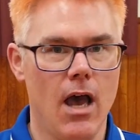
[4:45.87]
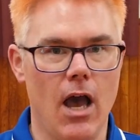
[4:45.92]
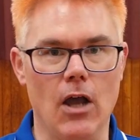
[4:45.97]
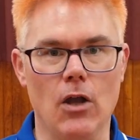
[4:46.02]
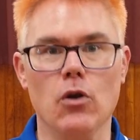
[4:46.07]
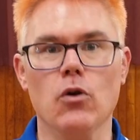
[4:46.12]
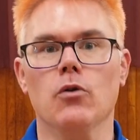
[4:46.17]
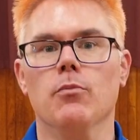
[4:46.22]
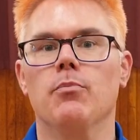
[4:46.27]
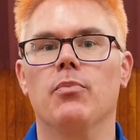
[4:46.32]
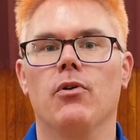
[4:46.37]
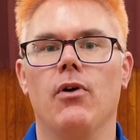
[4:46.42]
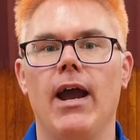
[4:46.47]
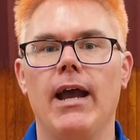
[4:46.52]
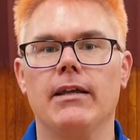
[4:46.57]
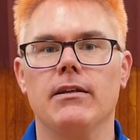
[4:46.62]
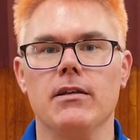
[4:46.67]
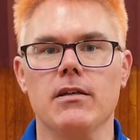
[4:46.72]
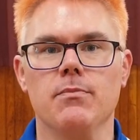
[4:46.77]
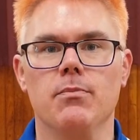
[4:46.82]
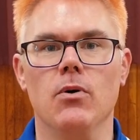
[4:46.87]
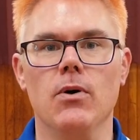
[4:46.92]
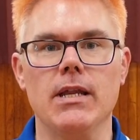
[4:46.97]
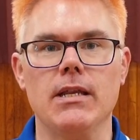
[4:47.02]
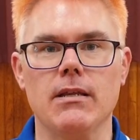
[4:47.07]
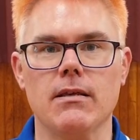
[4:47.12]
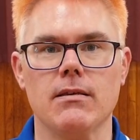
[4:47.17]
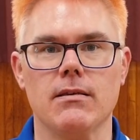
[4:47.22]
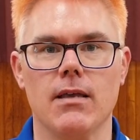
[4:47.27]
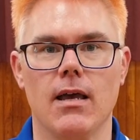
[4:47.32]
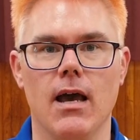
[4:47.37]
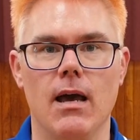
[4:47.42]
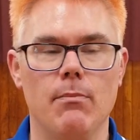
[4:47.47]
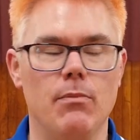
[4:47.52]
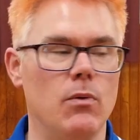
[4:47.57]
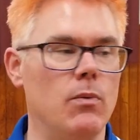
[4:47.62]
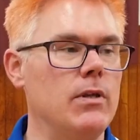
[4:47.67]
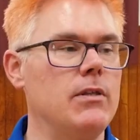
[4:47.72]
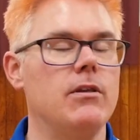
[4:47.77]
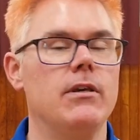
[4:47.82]
good practice point to start.
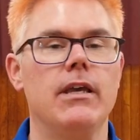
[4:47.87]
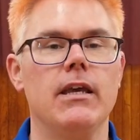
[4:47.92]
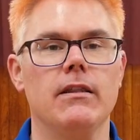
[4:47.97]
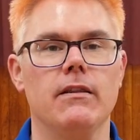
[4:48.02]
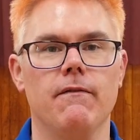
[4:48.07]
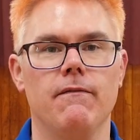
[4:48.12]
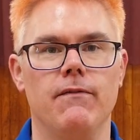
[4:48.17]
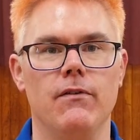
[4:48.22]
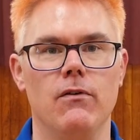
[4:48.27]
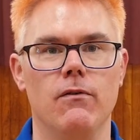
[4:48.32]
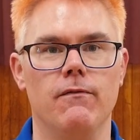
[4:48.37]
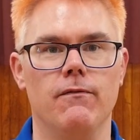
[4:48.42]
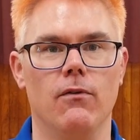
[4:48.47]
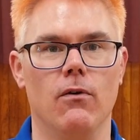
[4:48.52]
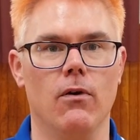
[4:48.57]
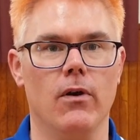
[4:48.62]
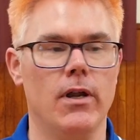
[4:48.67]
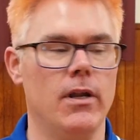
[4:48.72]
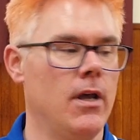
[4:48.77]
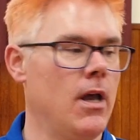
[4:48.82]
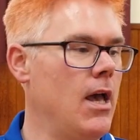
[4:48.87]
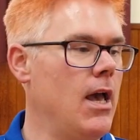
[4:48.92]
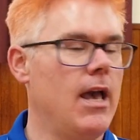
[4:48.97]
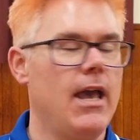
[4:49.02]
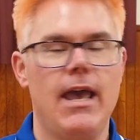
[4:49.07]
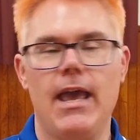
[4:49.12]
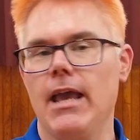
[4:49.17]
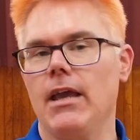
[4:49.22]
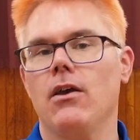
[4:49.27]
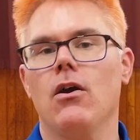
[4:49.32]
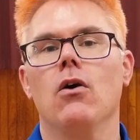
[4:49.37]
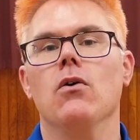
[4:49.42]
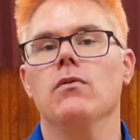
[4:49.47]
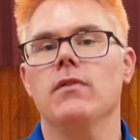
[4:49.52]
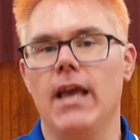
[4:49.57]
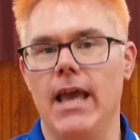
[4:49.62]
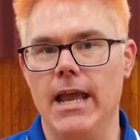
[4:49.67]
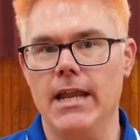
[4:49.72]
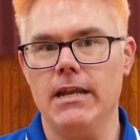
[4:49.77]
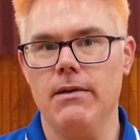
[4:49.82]
But once you get the feel for it, it goes
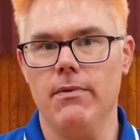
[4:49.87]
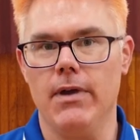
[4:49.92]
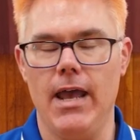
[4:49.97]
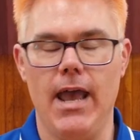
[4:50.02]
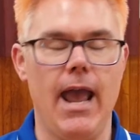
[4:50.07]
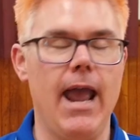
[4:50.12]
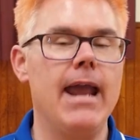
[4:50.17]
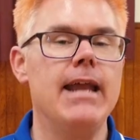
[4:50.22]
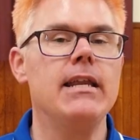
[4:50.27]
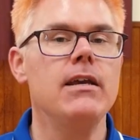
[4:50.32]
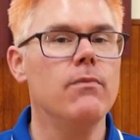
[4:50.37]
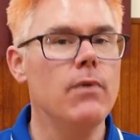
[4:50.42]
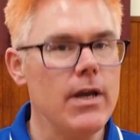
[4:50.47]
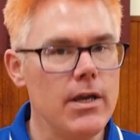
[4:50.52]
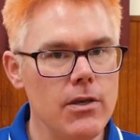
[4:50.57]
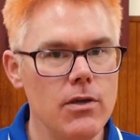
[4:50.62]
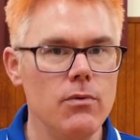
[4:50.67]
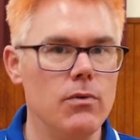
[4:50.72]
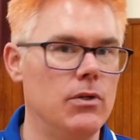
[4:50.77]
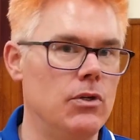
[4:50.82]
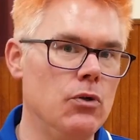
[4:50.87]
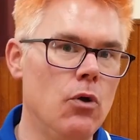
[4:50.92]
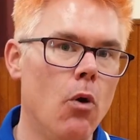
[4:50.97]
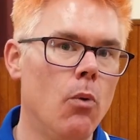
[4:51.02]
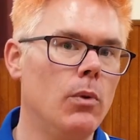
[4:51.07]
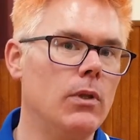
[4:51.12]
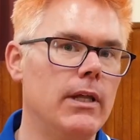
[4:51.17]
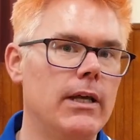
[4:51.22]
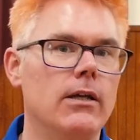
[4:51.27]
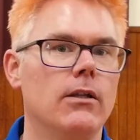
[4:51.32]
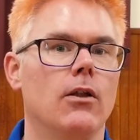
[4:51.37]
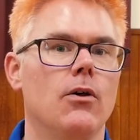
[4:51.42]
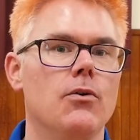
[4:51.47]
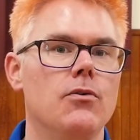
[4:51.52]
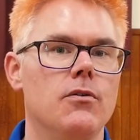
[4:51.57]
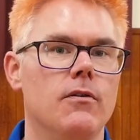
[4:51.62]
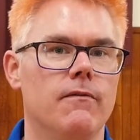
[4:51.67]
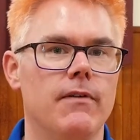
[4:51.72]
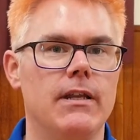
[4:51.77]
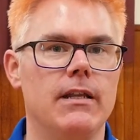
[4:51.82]
anywhere. Anywhere you would normally close
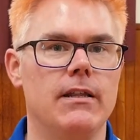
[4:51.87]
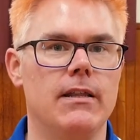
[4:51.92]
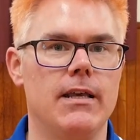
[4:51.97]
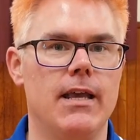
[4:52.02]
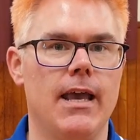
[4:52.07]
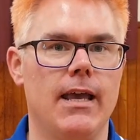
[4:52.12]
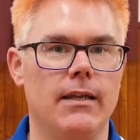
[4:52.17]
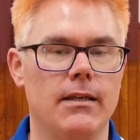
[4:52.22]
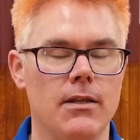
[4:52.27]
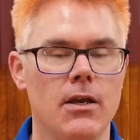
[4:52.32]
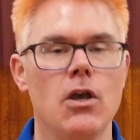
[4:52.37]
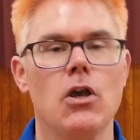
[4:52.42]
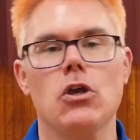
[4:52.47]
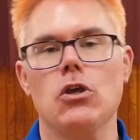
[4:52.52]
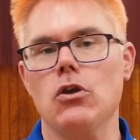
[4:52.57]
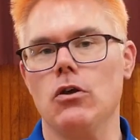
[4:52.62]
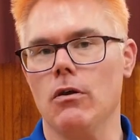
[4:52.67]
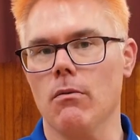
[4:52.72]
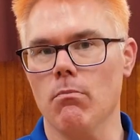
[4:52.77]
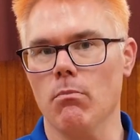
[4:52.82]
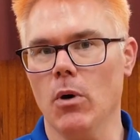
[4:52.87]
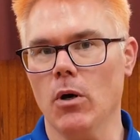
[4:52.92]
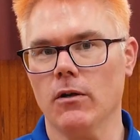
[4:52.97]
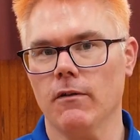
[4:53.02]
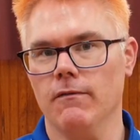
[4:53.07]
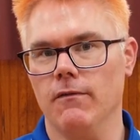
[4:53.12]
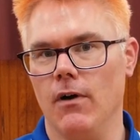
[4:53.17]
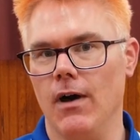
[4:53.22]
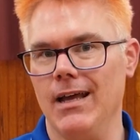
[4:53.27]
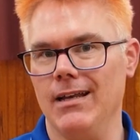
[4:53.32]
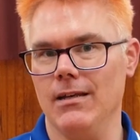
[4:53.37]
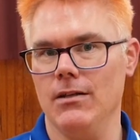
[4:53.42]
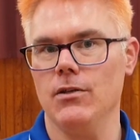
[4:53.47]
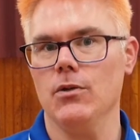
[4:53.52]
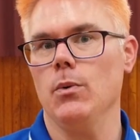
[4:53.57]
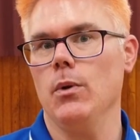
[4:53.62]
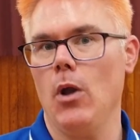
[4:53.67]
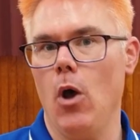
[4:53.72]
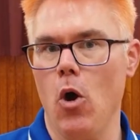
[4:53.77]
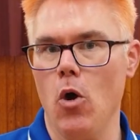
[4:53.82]
your feet at the end, you can modify it and
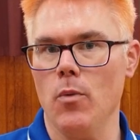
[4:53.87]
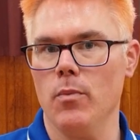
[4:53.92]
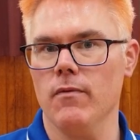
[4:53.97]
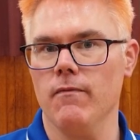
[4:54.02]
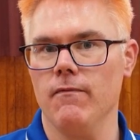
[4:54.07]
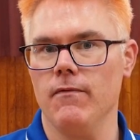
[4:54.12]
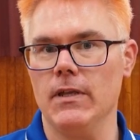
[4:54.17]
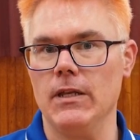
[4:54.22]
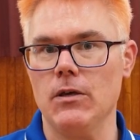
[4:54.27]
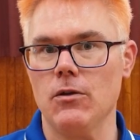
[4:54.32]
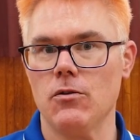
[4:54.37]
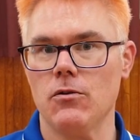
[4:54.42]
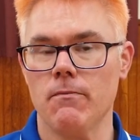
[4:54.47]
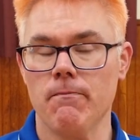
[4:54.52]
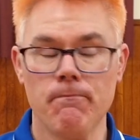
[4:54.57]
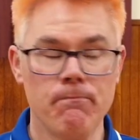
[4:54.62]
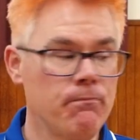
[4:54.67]
do an open finish.